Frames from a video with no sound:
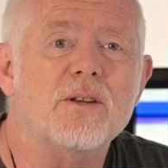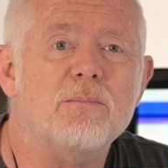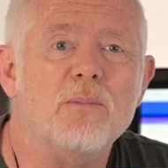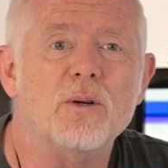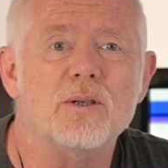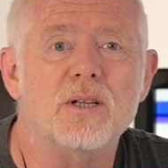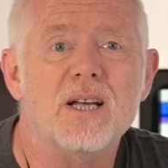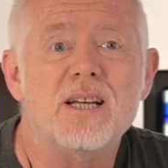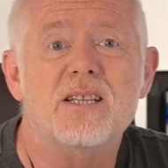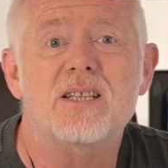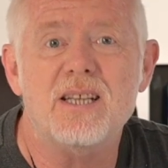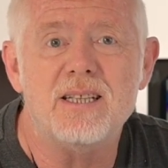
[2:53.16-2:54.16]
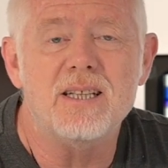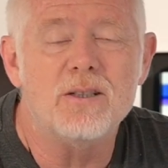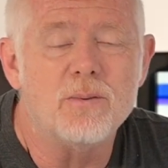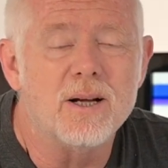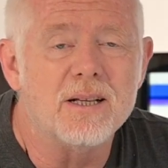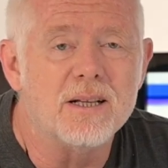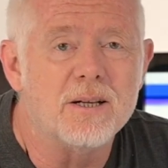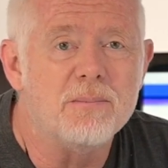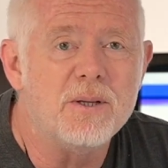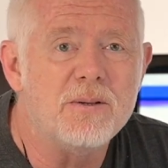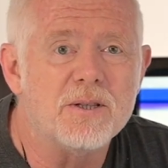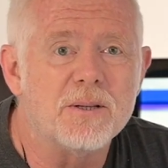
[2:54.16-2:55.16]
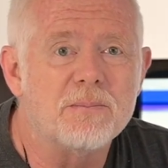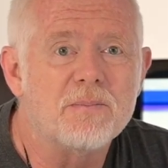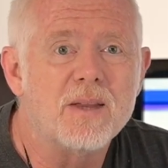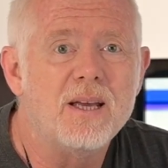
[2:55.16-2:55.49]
for the modern city-dwelling commuter.